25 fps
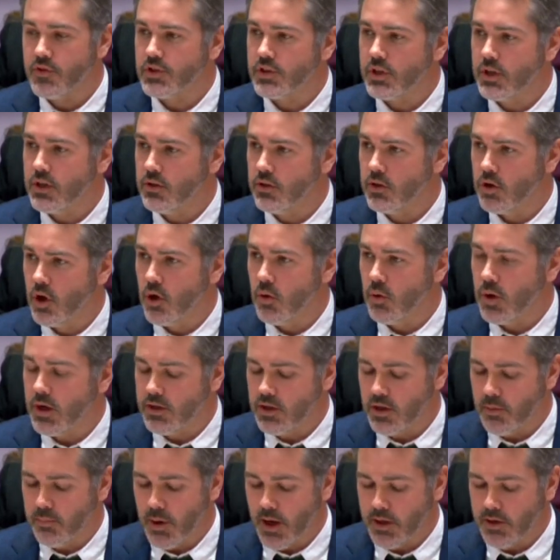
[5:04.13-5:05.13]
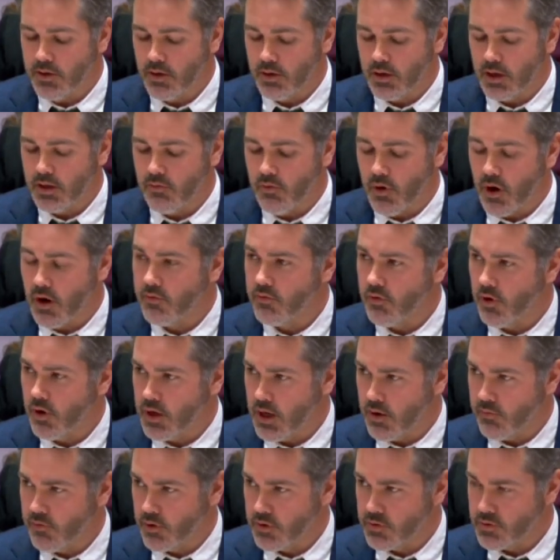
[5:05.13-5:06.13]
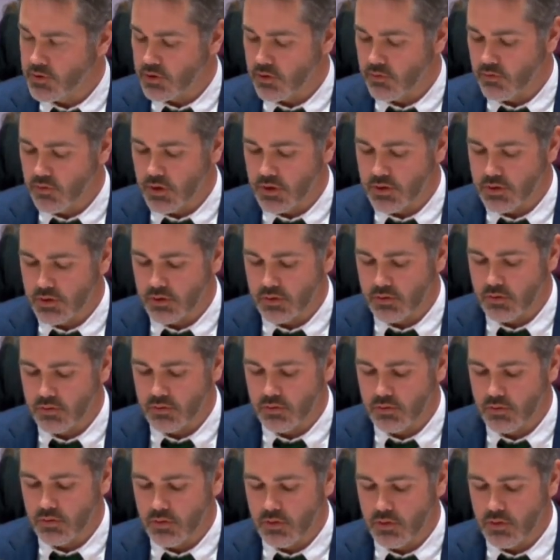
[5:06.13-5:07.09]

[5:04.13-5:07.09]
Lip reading: we have seen no independently verified evidence of this.